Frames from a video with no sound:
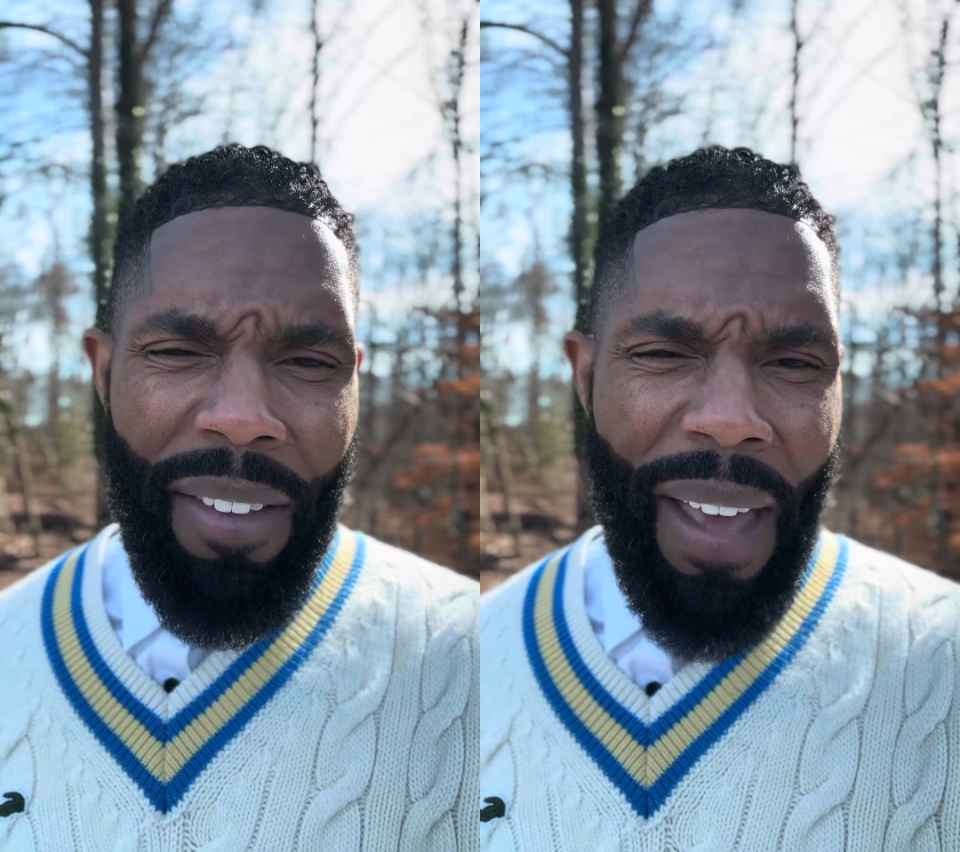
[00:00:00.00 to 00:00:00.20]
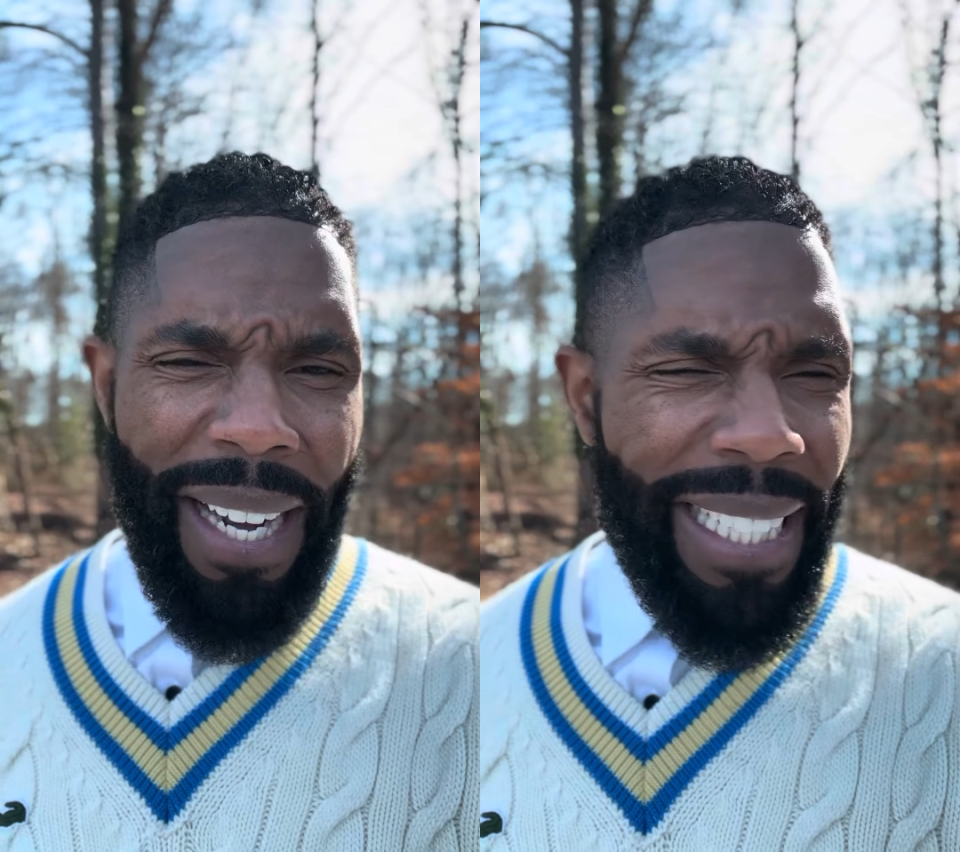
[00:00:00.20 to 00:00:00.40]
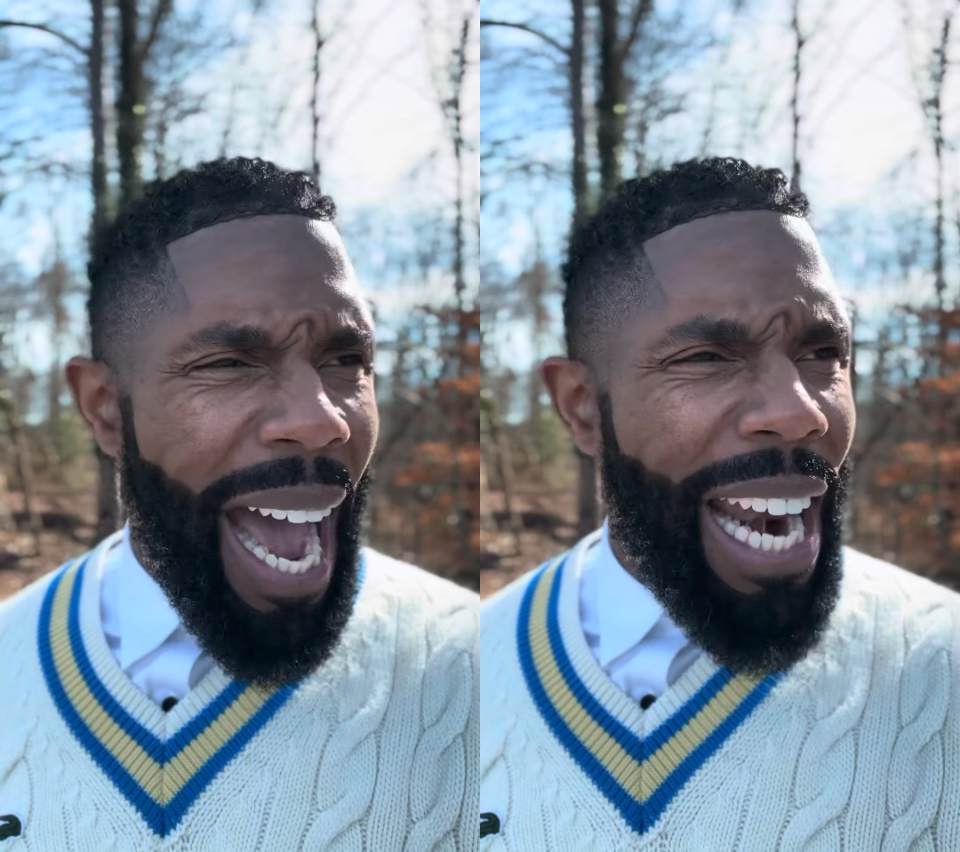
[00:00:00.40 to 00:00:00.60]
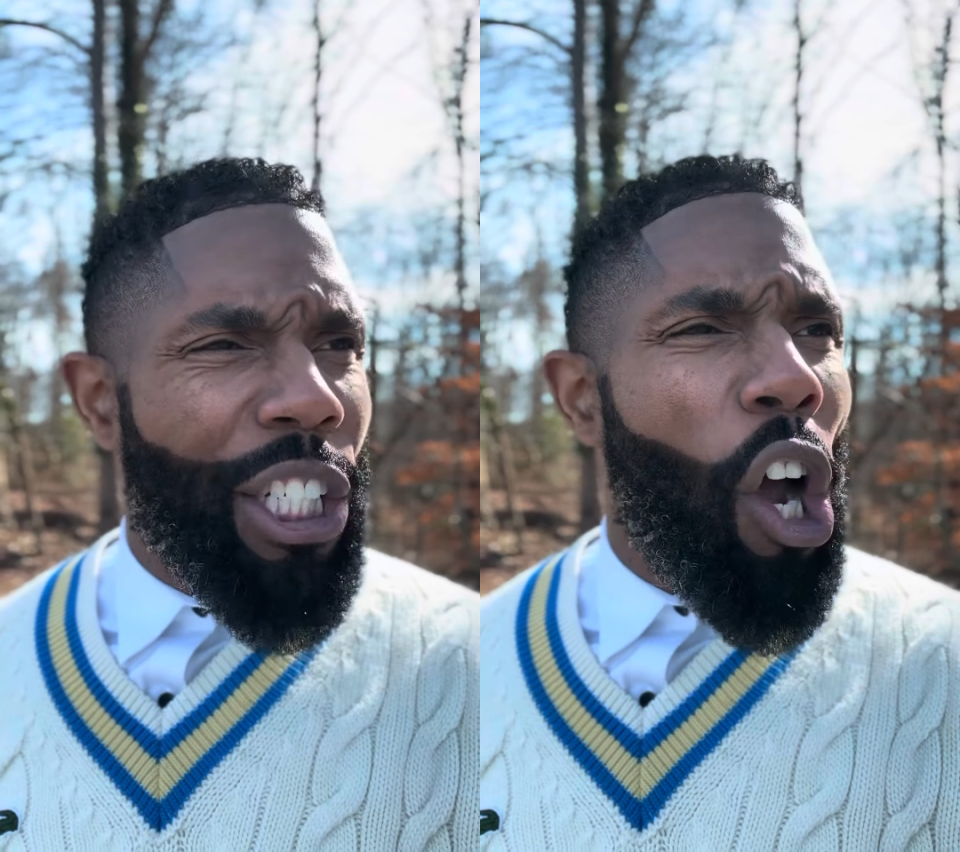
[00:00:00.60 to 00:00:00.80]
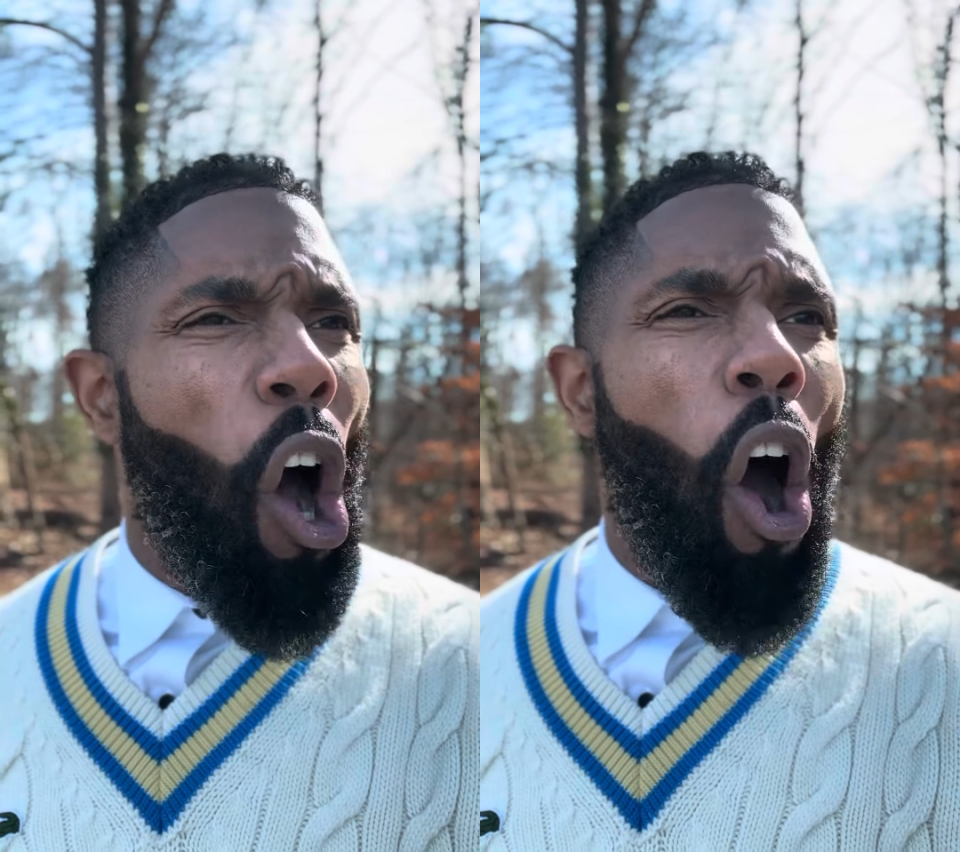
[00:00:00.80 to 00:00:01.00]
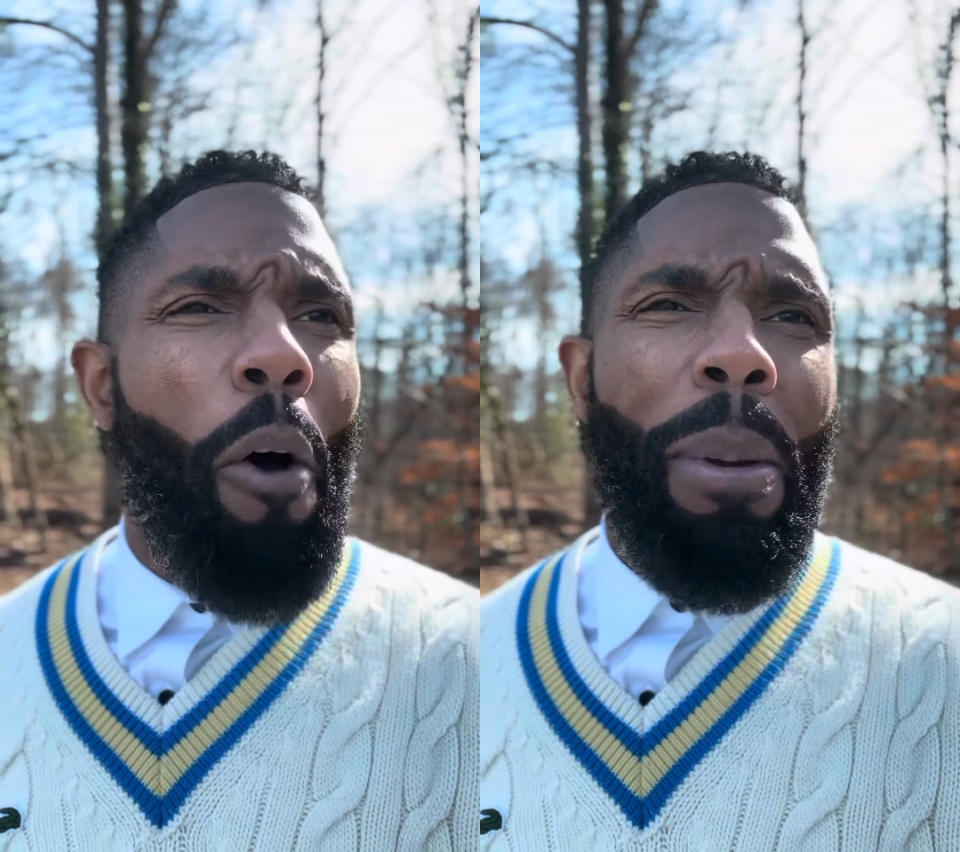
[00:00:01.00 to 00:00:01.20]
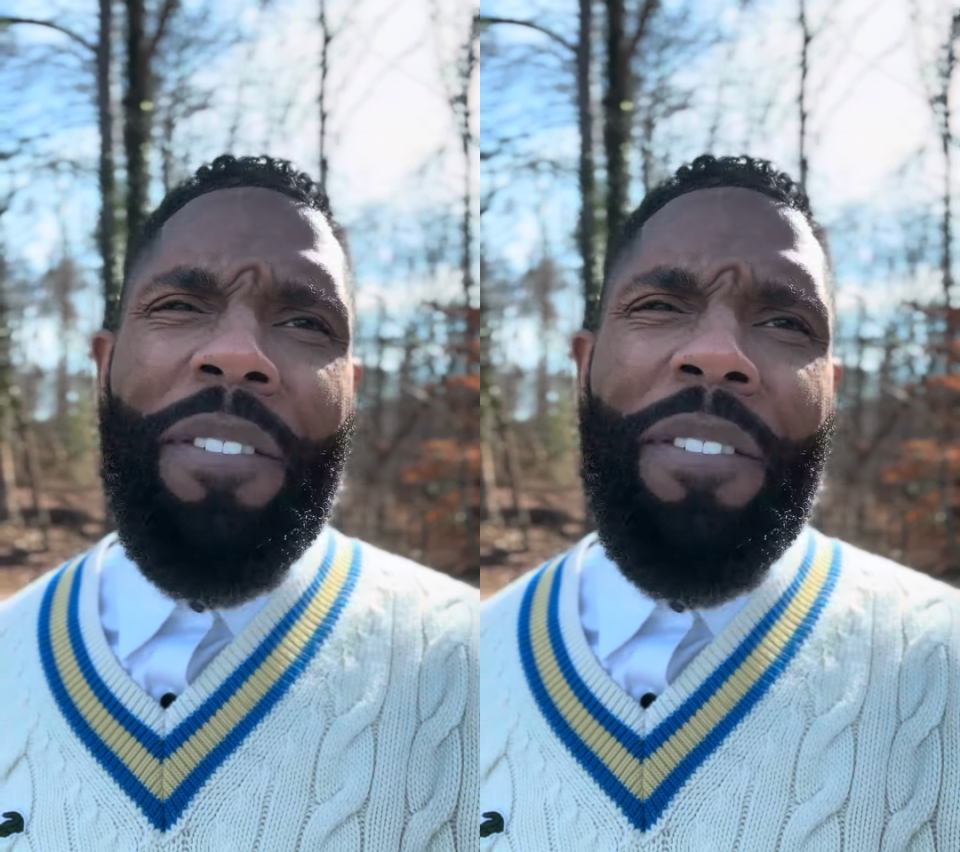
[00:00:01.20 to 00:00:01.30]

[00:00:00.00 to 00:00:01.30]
that God has called me